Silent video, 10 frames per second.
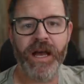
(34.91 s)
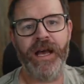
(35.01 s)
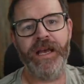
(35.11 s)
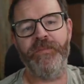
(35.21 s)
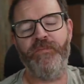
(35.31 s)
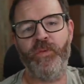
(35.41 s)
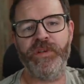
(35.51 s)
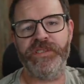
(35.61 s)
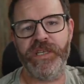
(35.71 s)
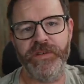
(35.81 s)
I am
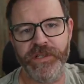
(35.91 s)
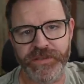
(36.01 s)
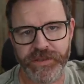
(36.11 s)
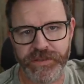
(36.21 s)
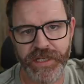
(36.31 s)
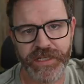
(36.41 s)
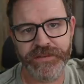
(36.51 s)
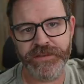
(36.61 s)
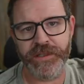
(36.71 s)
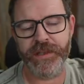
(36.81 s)
47 years old now.
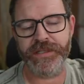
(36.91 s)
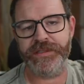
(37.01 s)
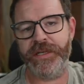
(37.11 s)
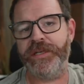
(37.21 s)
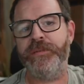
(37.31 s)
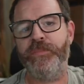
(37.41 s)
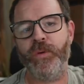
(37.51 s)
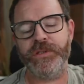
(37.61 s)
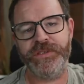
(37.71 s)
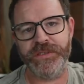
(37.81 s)
So that's a good
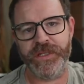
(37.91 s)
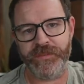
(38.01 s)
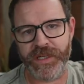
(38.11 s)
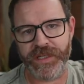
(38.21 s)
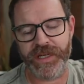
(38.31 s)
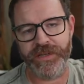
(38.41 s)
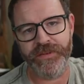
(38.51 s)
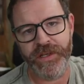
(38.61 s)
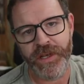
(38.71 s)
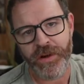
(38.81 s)
portion of my life.
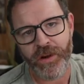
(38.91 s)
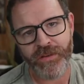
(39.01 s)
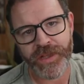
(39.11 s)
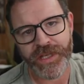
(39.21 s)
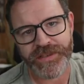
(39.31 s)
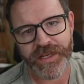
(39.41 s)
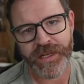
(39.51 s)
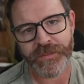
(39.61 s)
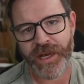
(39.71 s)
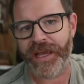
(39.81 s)
Over that
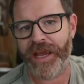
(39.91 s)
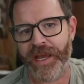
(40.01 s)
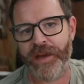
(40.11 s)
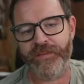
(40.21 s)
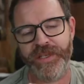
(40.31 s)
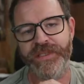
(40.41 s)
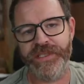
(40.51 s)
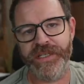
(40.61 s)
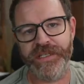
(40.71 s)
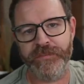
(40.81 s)
time, I have
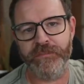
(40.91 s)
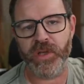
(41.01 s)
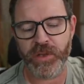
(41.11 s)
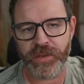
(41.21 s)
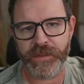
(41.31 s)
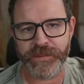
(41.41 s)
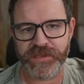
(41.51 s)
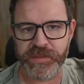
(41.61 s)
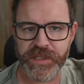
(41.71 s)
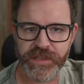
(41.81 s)
indeed blown up a
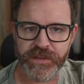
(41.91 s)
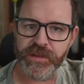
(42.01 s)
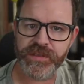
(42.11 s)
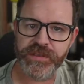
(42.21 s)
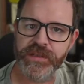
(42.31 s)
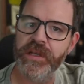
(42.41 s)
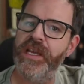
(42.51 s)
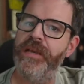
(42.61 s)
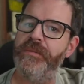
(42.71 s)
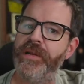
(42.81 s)
speaker or two,
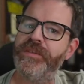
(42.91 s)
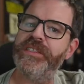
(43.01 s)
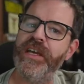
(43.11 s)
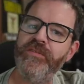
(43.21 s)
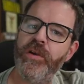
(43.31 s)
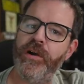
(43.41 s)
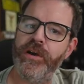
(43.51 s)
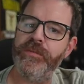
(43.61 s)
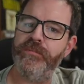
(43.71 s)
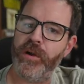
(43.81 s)
but it was never
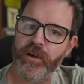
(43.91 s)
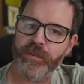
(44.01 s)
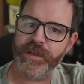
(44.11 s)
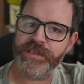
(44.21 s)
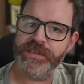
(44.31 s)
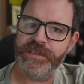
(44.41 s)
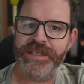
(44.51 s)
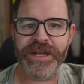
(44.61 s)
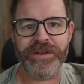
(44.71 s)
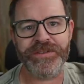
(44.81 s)
on purpose.
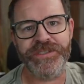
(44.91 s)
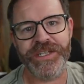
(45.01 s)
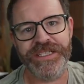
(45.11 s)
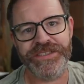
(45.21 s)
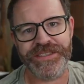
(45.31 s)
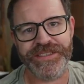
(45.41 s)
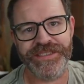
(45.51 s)
That all changes